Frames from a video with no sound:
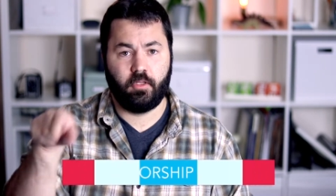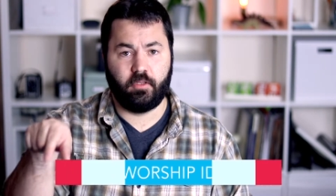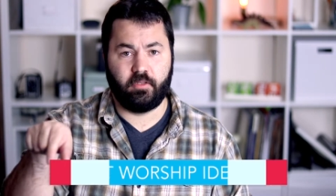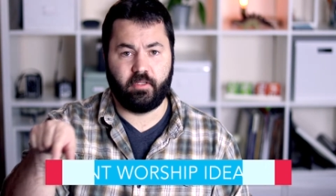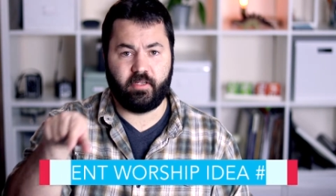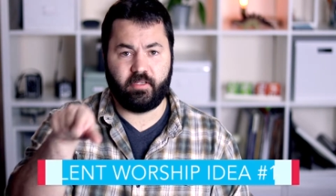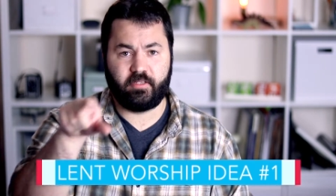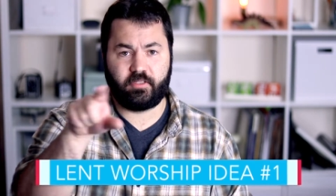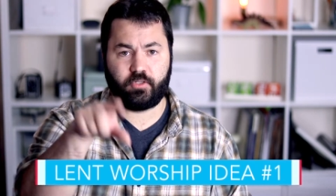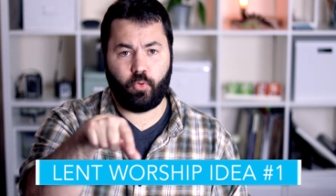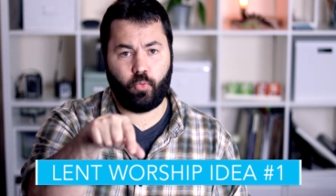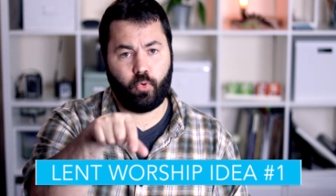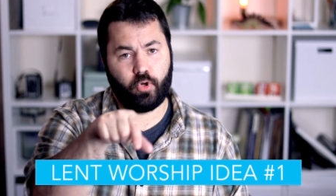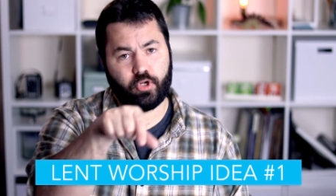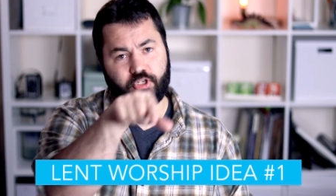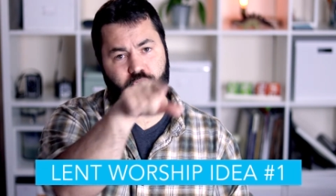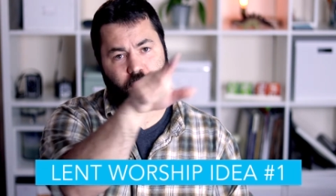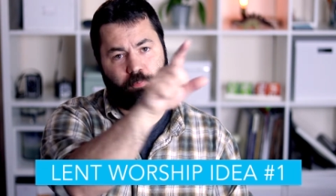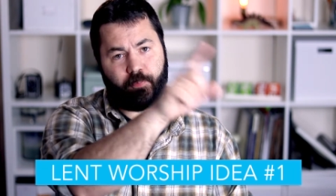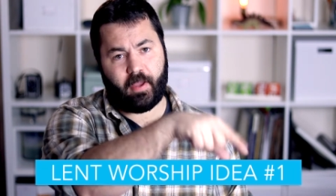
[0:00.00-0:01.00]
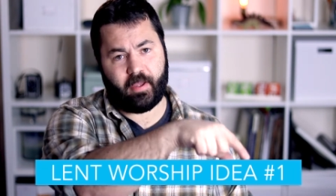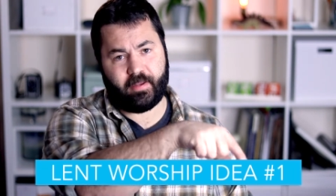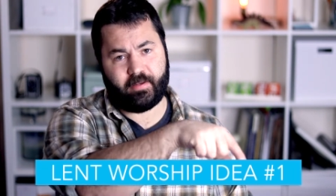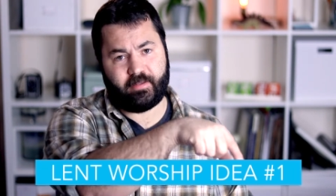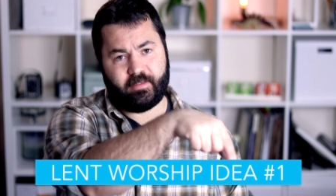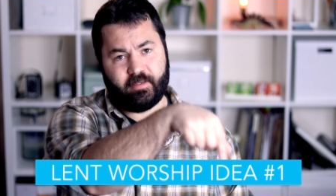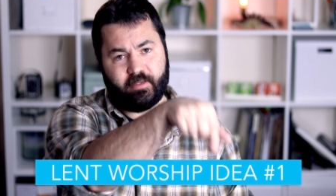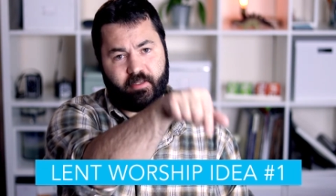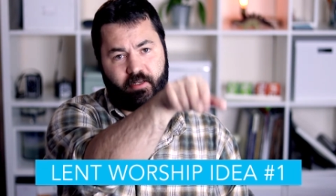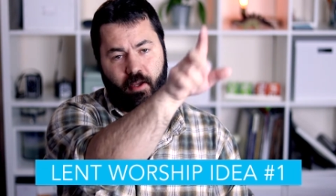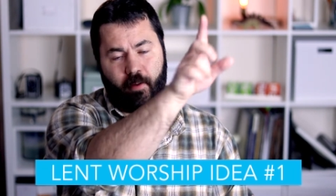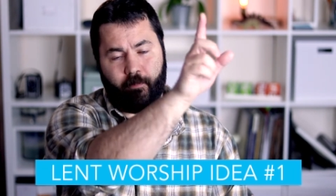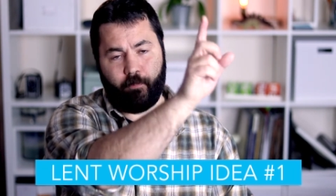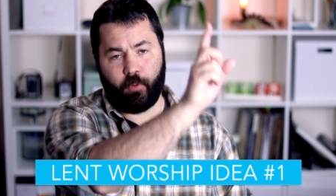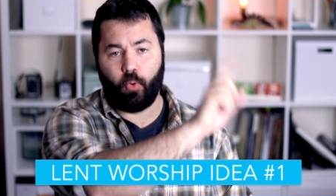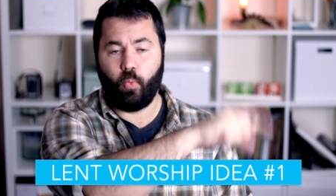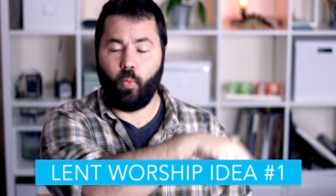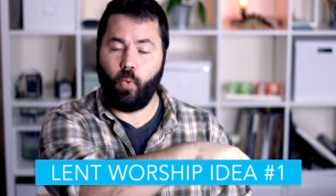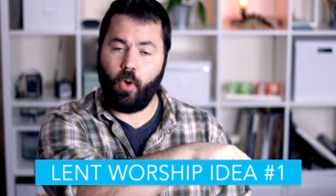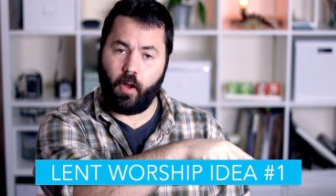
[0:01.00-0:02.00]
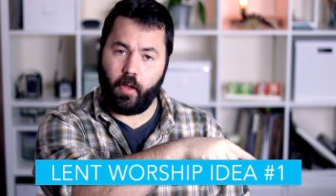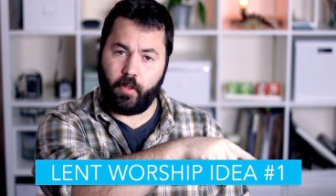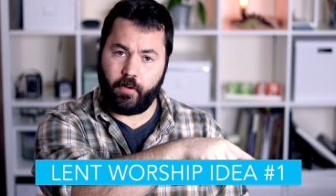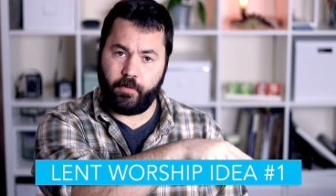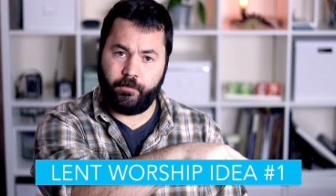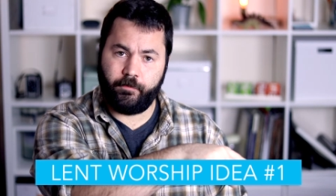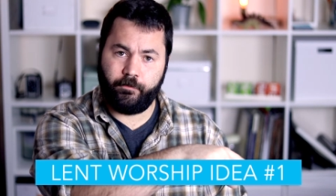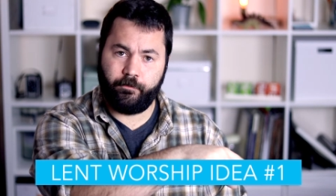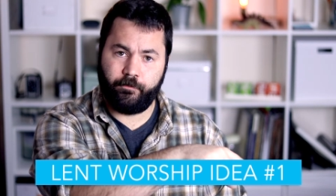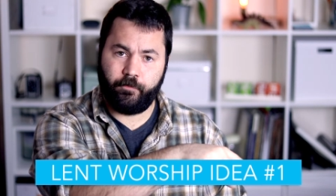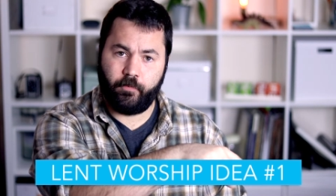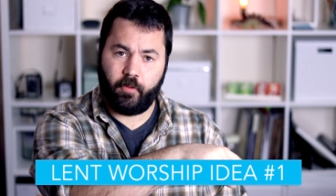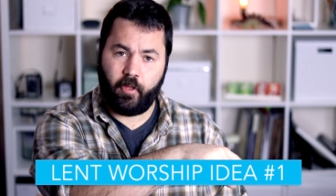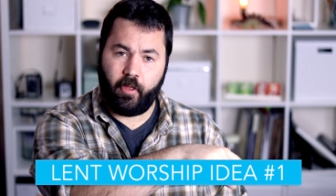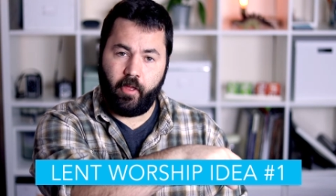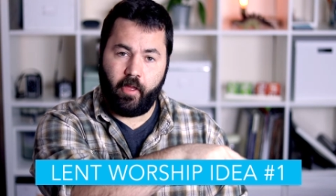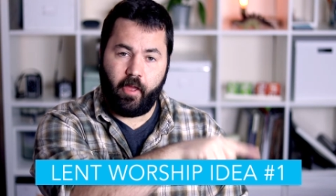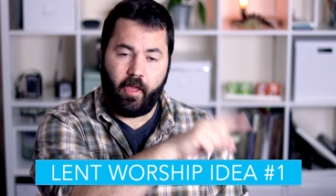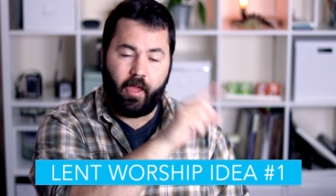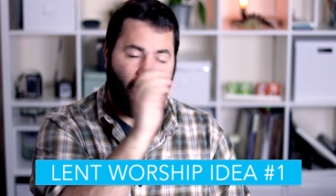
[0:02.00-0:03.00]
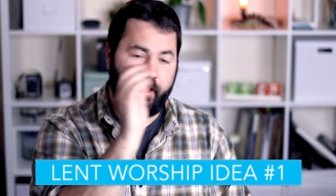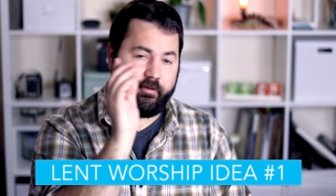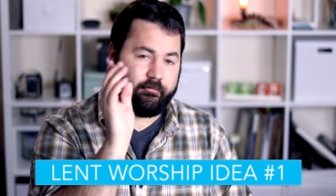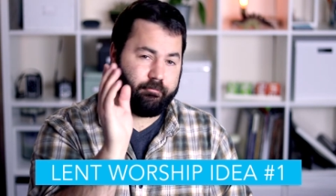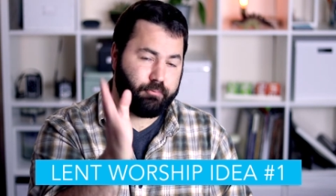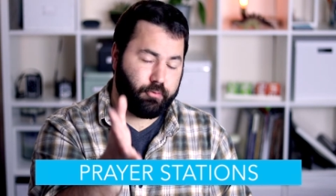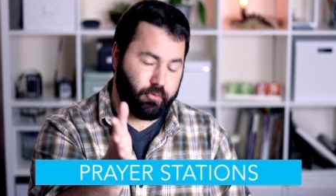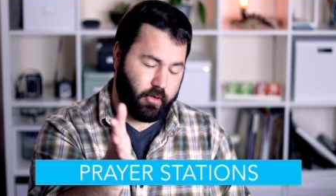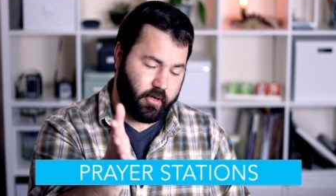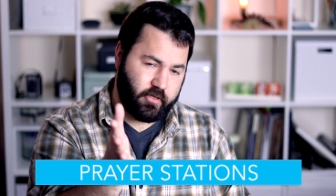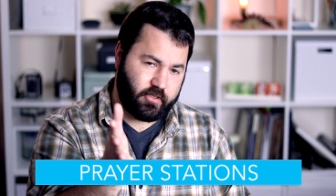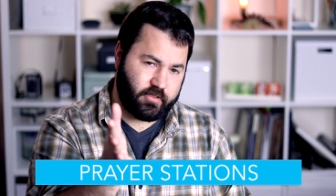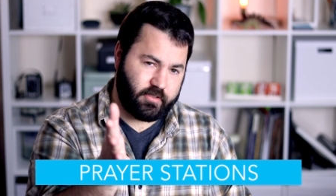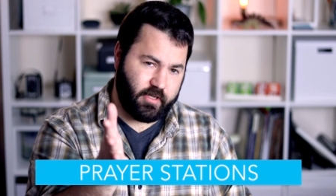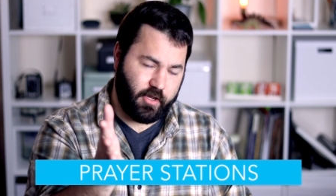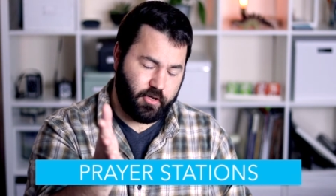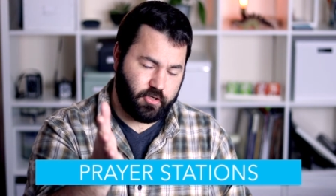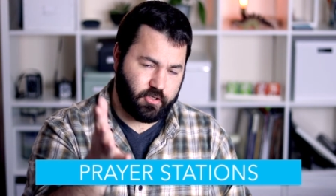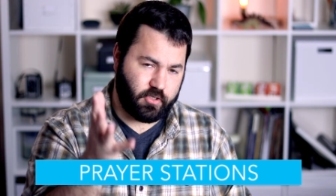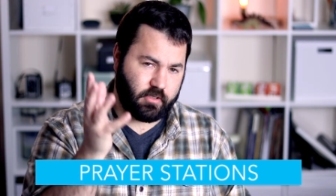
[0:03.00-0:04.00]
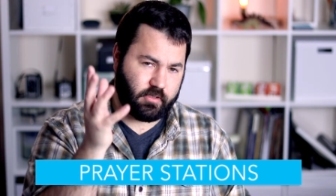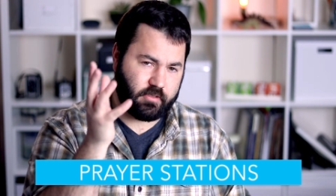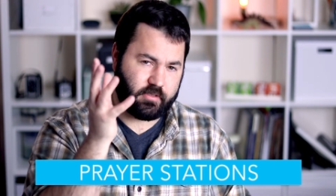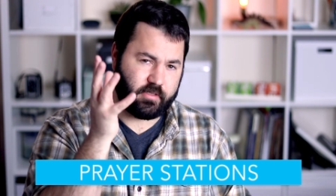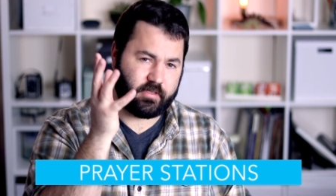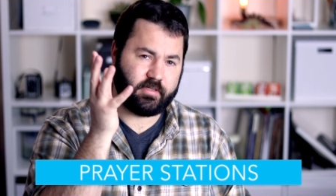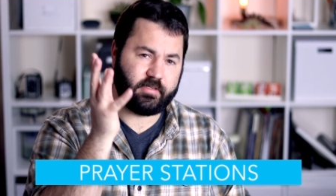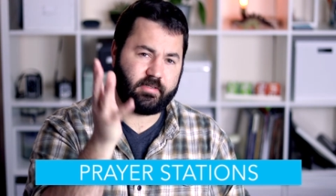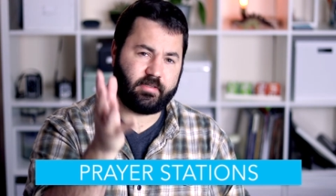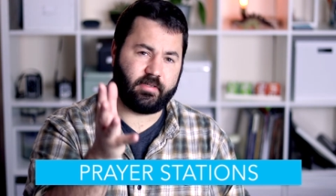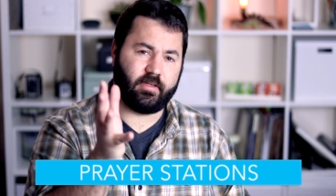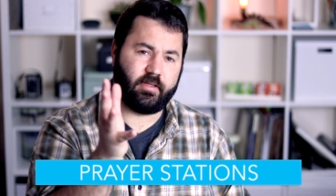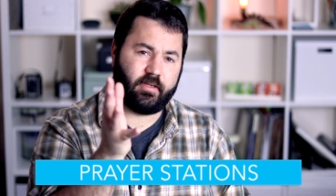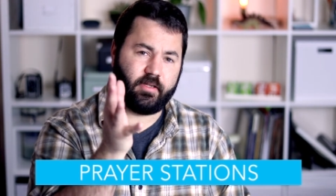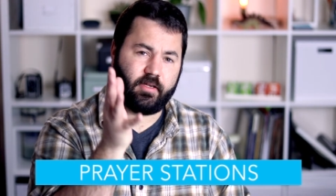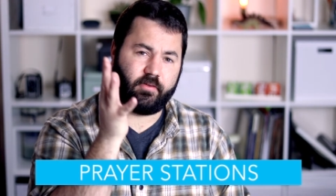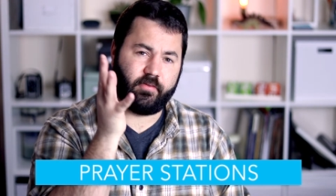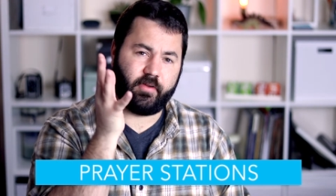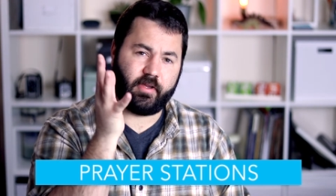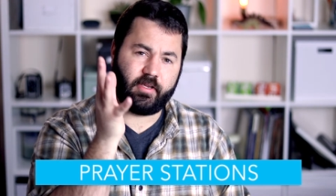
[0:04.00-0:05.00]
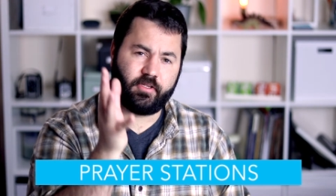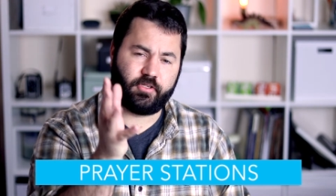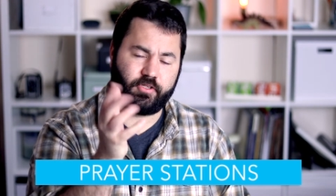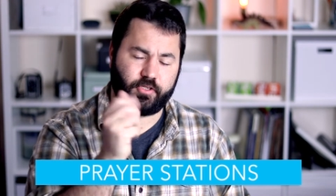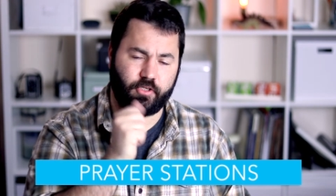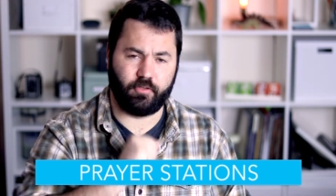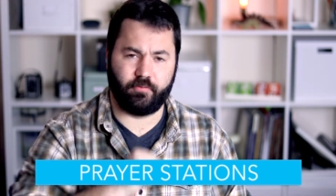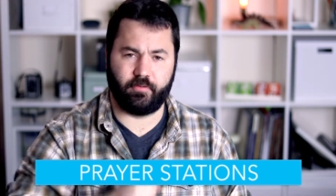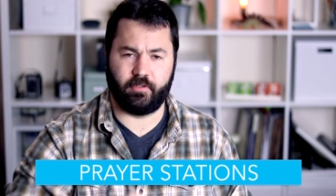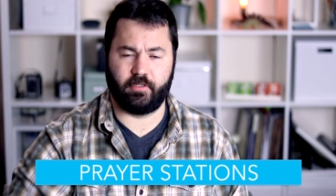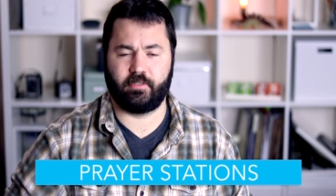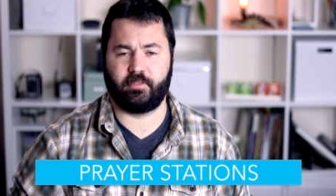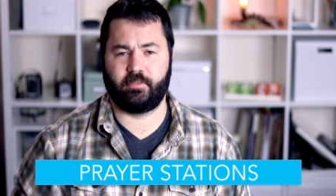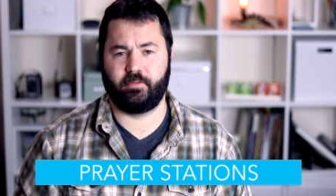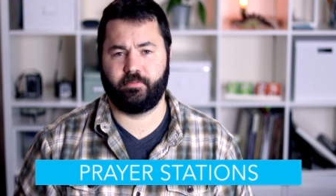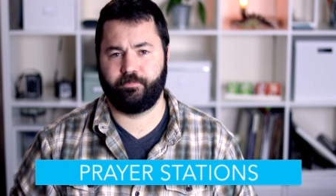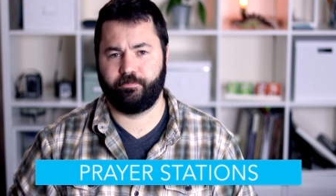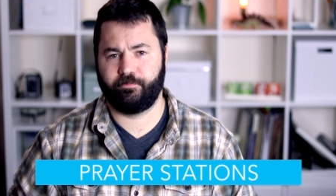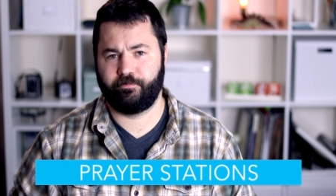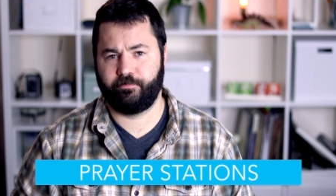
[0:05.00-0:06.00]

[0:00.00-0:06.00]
Lent worship idea number 1, have prayer stations instead of a service.